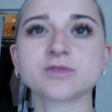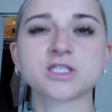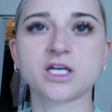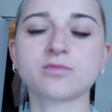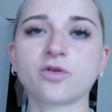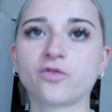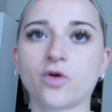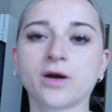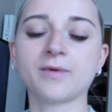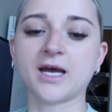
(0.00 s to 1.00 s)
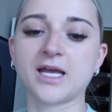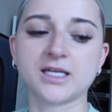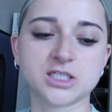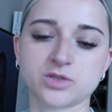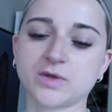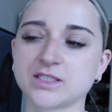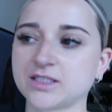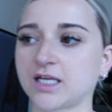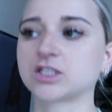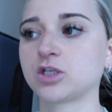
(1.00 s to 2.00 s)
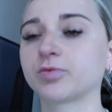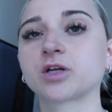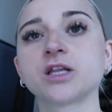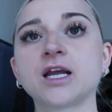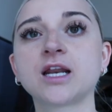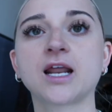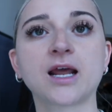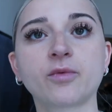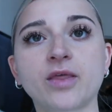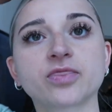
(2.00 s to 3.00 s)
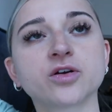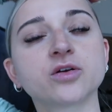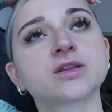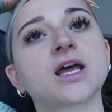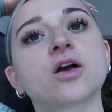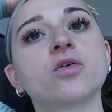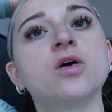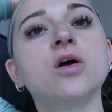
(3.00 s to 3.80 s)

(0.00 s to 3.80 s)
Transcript: was clean before, but it just wasn't like super clean. And I went through and like